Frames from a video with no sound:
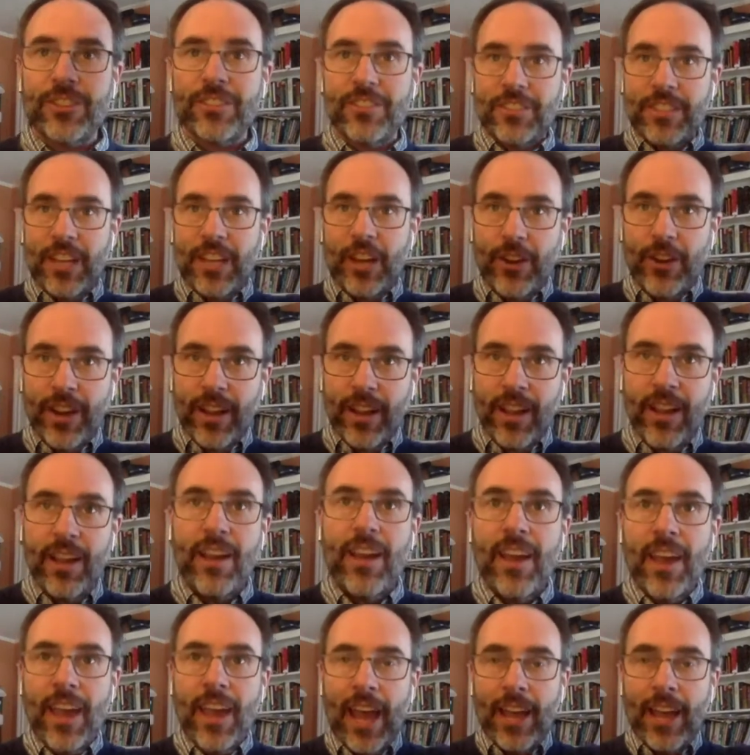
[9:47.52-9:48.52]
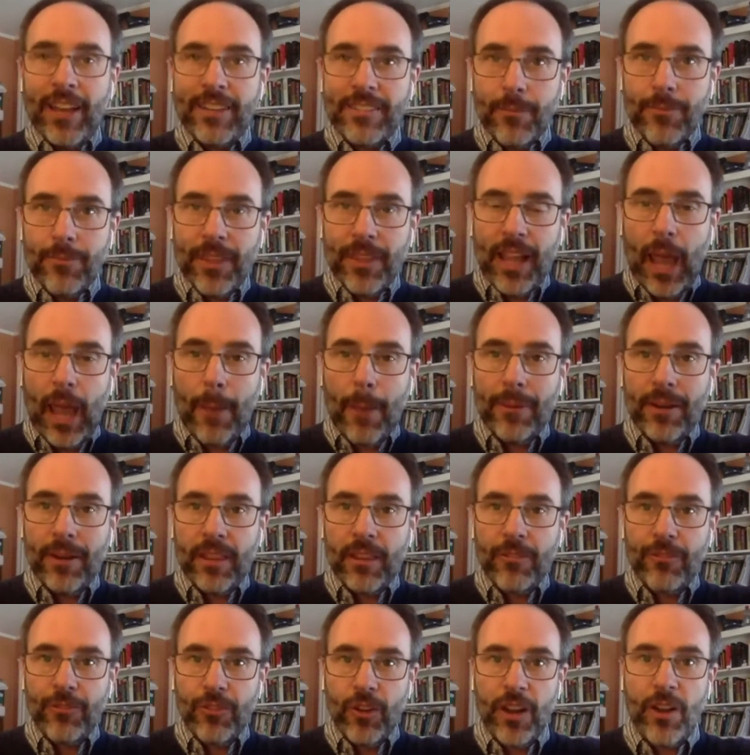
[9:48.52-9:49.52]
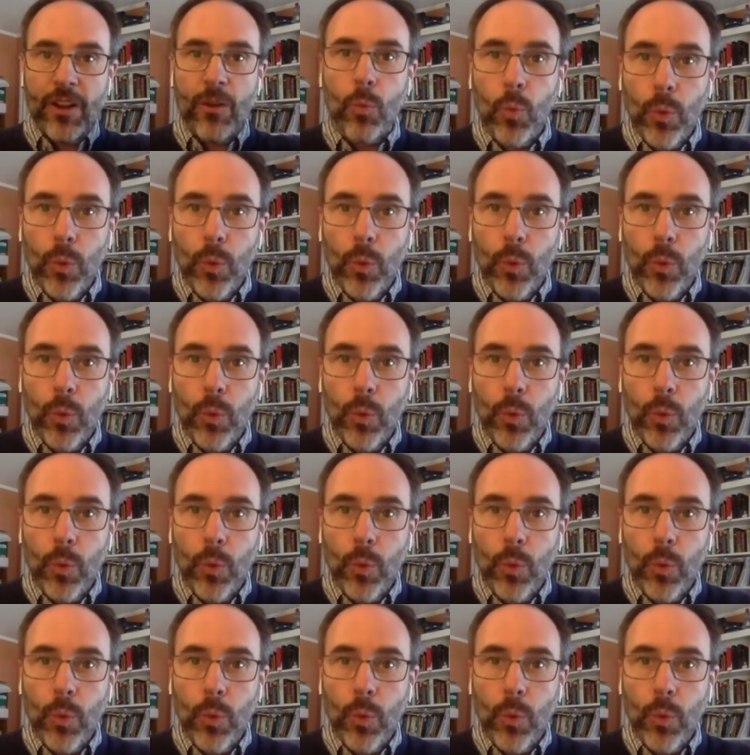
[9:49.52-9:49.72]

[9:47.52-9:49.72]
staring at something happening in the front.